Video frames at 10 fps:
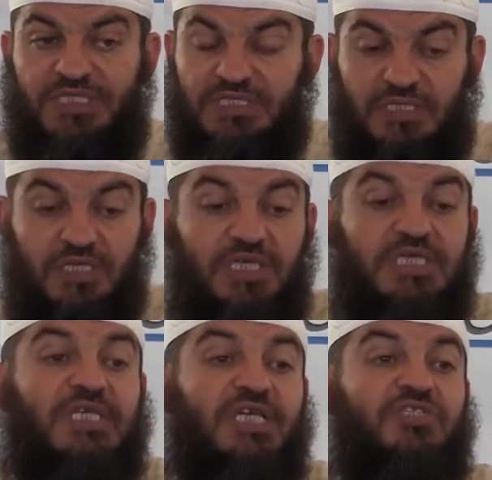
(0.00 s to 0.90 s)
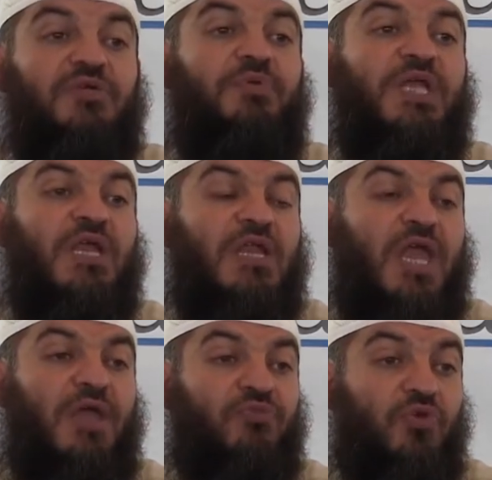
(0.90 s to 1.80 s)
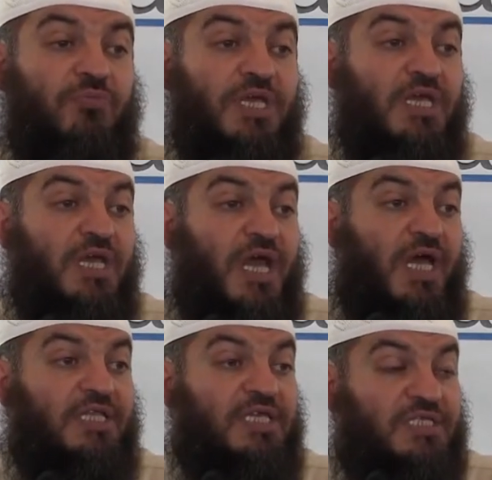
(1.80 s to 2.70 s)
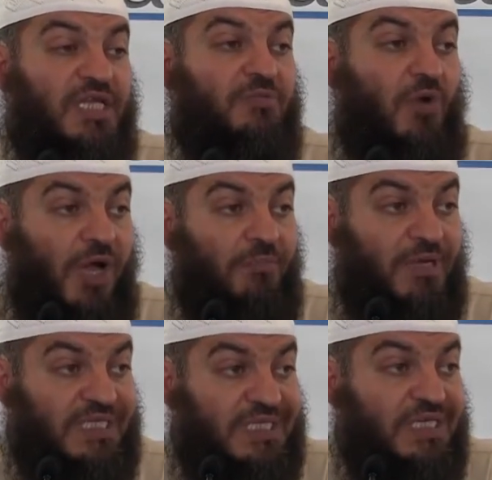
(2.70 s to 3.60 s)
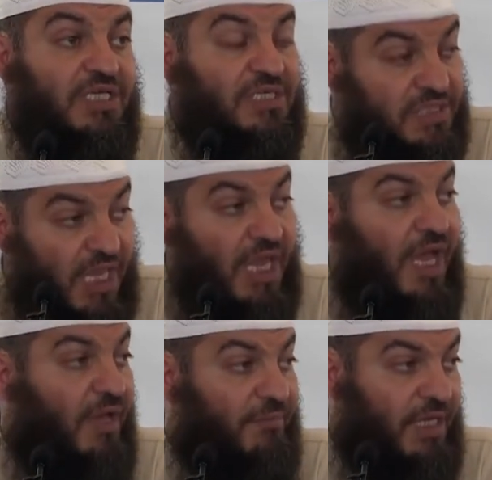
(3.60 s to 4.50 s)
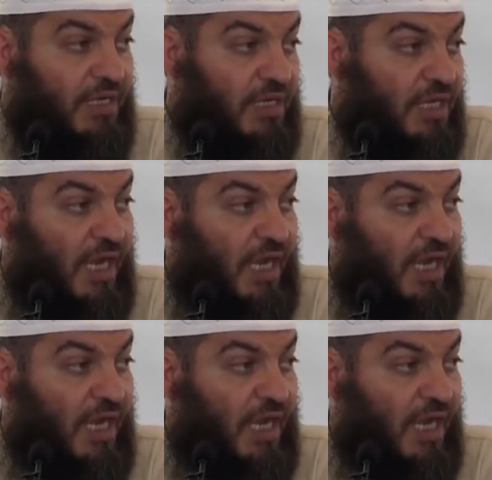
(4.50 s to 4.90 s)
What is it?" He said, "Jibreel came to me and he said, 'Muhammad, say ameen.'